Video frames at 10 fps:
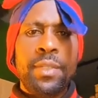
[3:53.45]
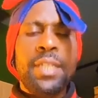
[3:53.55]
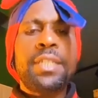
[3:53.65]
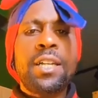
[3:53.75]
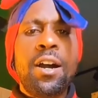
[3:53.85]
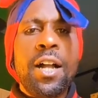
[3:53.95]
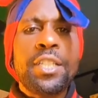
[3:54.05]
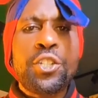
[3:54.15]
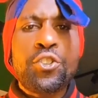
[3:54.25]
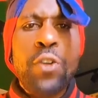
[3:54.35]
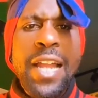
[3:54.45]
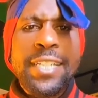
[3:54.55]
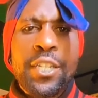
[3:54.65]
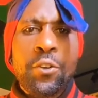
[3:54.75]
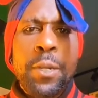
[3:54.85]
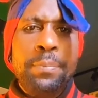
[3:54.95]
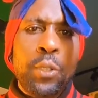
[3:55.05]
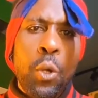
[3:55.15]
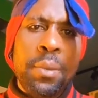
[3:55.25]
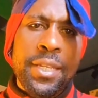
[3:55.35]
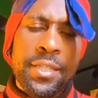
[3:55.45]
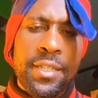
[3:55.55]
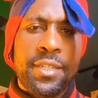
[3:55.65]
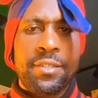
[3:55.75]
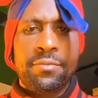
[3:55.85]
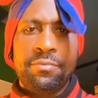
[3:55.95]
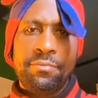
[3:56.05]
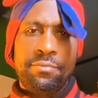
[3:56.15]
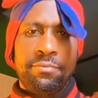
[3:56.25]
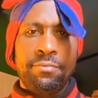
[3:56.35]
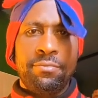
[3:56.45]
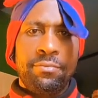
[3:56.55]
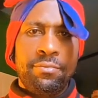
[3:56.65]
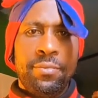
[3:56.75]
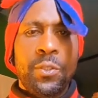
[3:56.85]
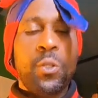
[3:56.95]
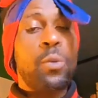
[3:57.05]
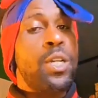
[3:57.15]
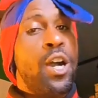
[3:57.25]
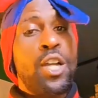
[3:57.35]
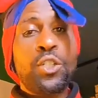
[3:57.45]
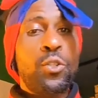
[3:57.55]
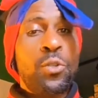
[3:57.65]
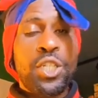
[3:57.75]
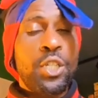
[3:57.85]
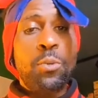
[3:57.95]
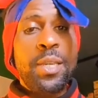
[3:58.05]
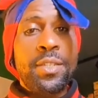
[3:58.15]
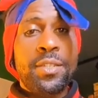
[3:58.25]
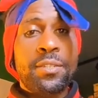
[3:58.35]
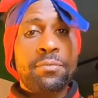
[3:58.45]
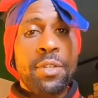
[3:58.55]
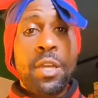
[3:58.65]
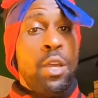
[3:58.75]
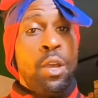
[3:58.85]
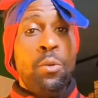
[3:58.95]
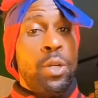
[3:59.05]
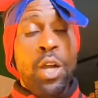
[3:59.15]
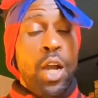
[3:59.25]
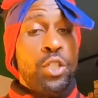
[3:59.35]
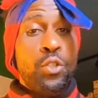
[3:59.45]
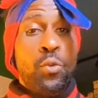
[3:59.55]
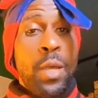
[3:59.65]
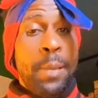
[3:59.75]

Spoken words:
is called transcriptomics. So we've gone through genomics, we've gone through